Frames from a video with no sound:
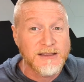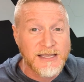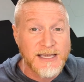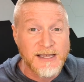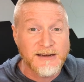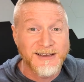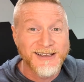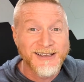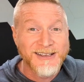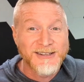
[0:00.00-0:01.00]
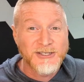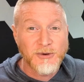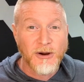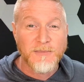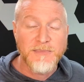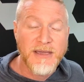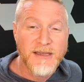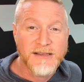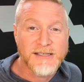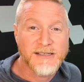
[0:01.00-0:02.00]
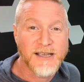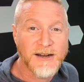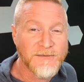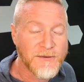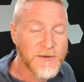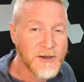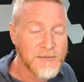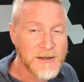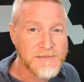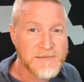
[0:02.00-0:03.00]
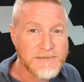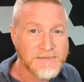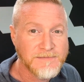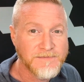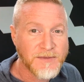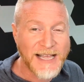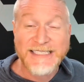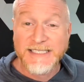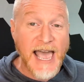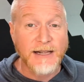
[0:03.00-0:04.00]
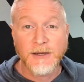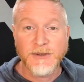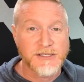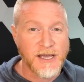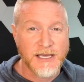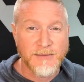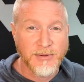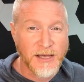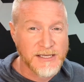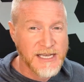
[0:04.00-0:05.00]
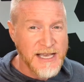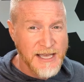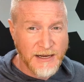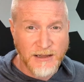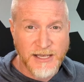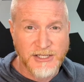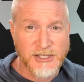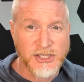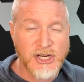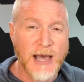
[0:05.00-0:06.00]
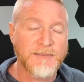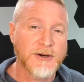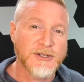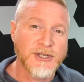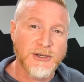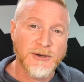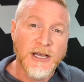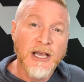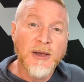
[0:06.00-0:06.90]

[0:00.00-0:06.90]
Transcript: lead to our peace and fulfillment. That's exactly what's taking place in Galatians chapter 2.